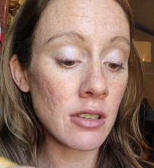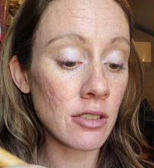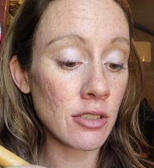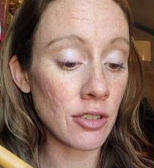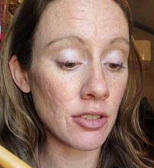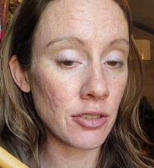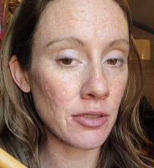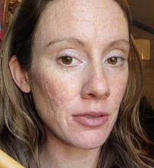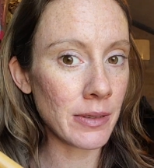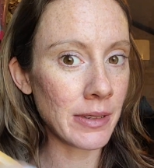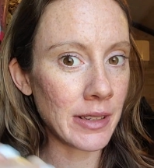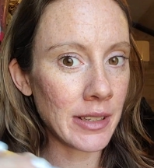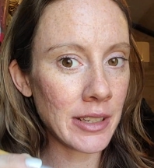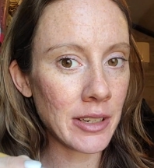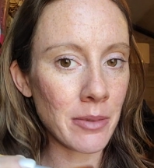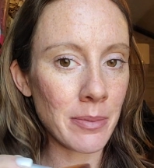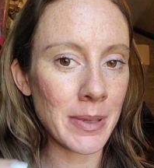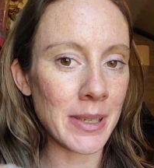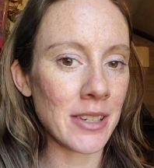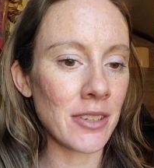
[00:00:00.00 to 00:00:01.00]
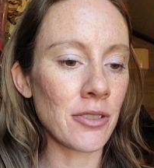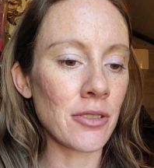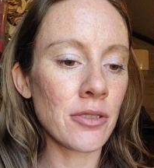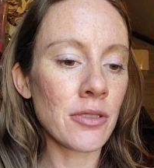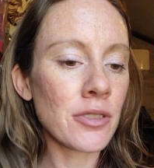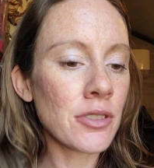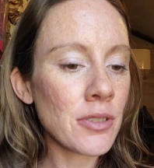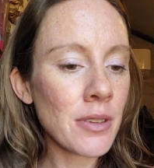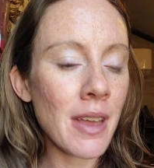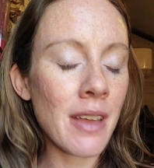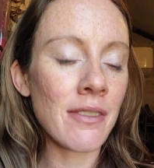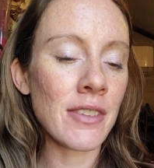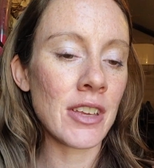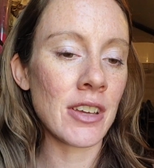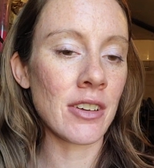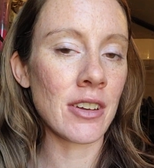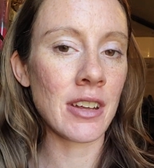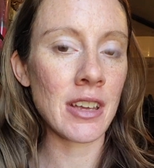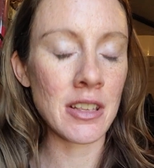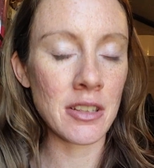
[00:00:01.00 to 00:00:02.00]
just do a little bit. Don't go too heavy
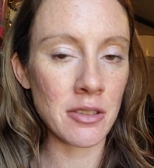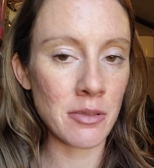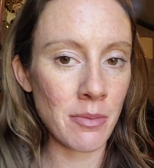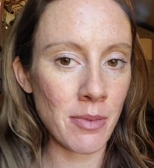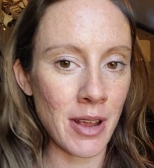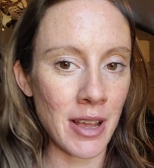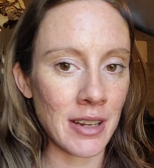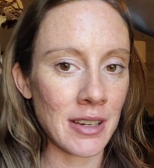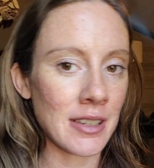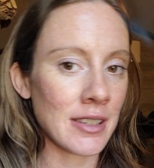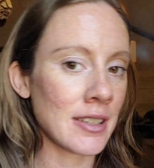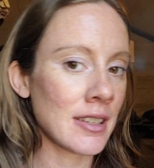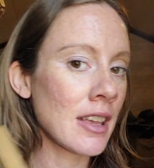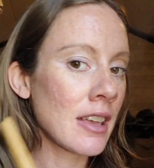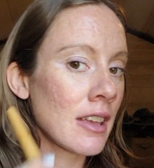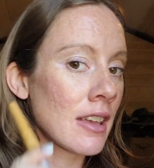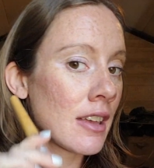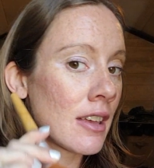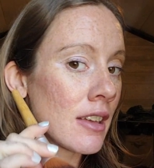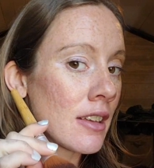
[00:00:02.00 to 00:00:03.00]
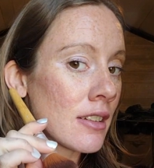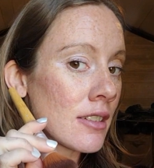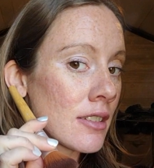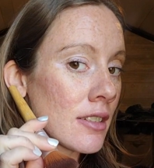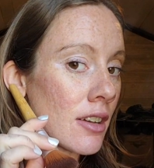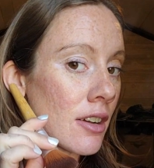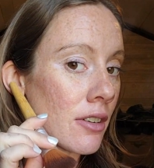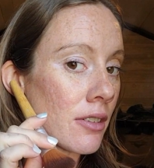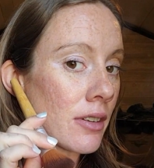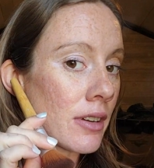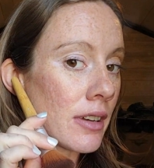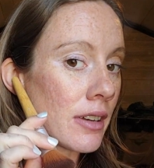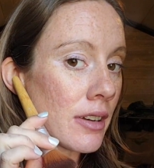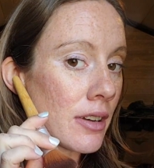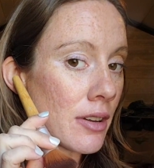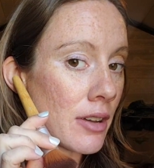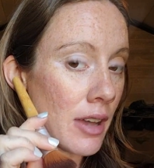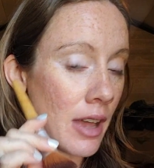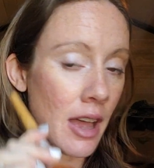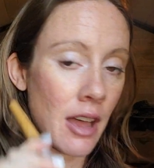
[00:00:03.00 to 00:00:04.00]
on it as you practice. So
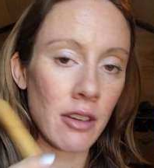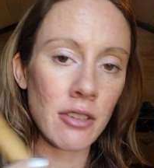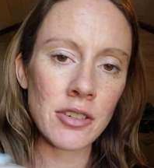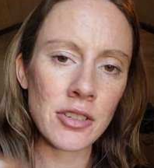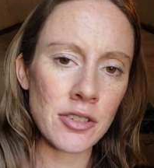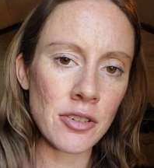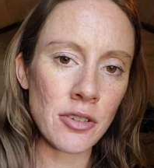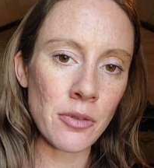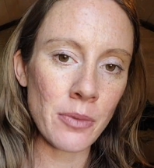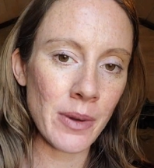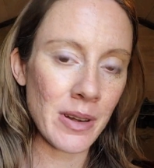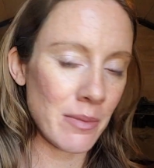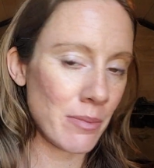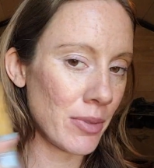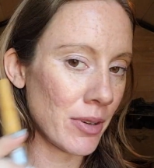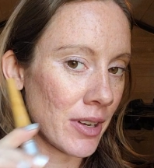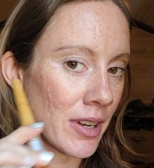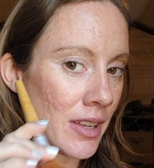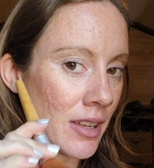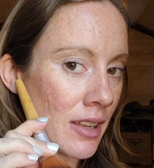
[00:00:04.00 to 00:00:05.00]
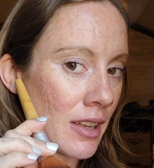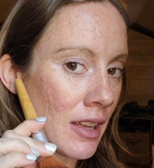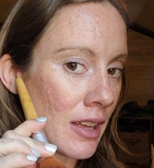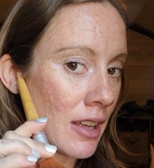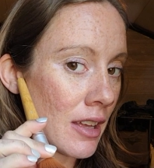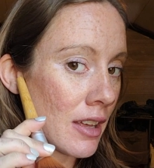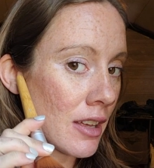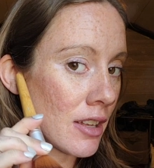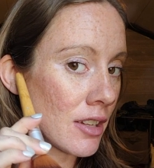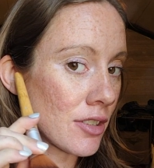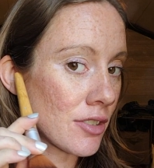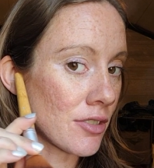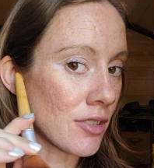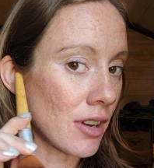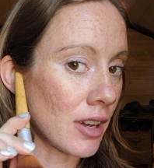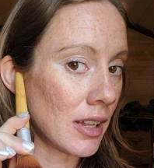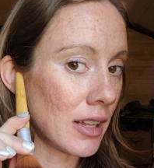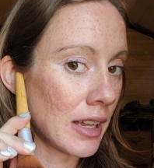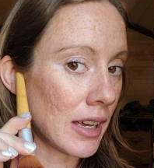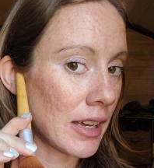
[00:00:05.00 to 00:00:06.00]
how to know where to put it is
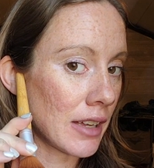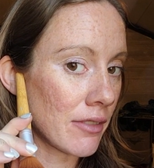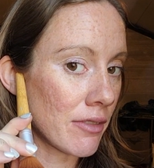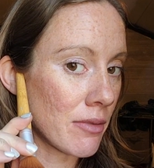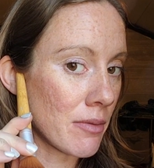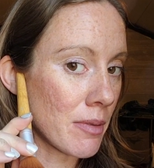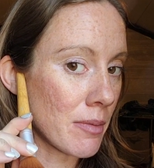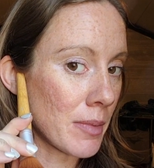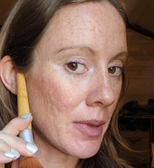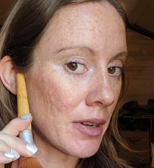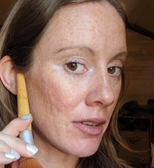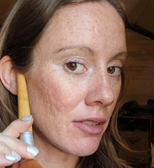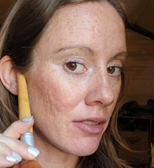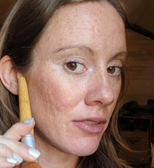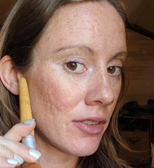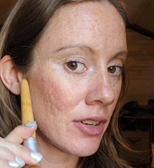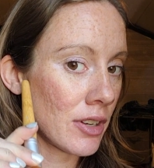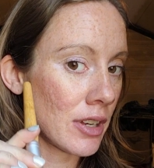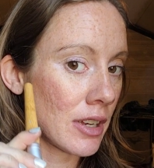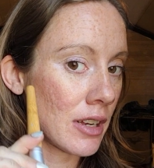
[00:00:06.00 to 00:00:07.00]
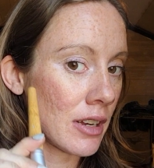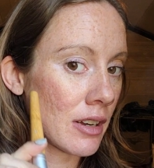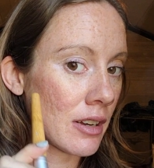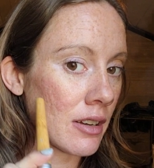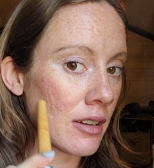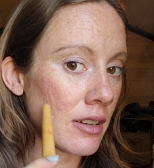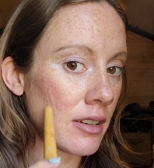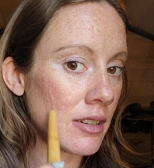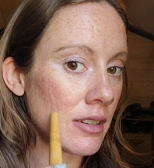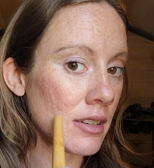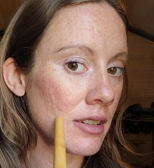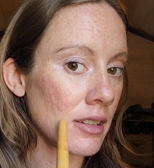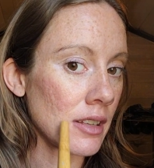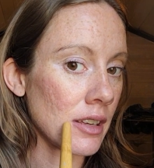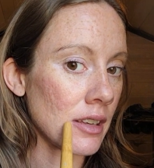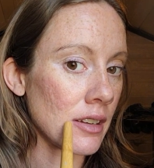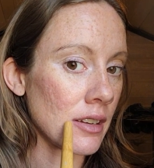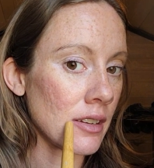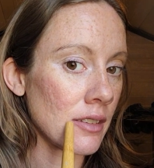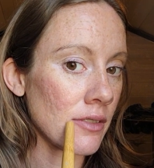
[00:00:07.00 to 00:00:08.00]
draw a line from the middle of your ear to
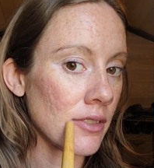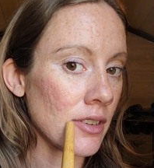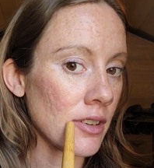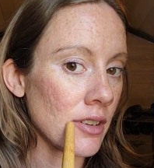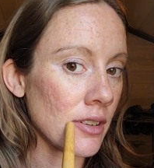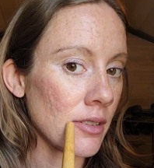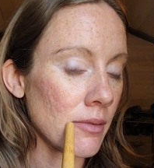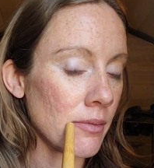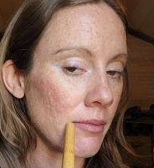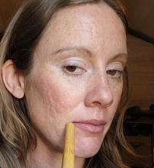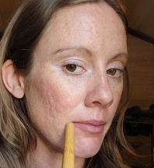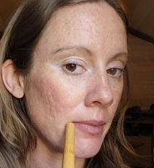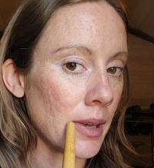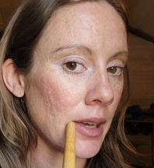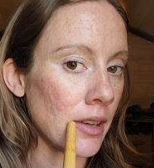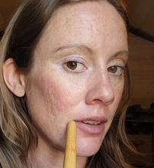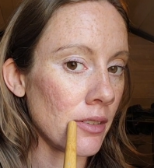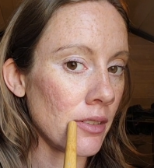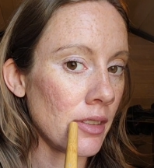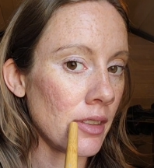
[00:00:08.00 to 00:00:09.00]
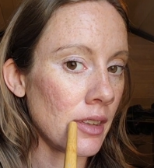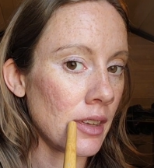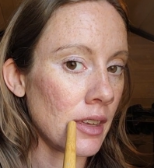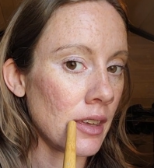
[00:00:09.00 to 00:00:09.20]
the end of your mouth,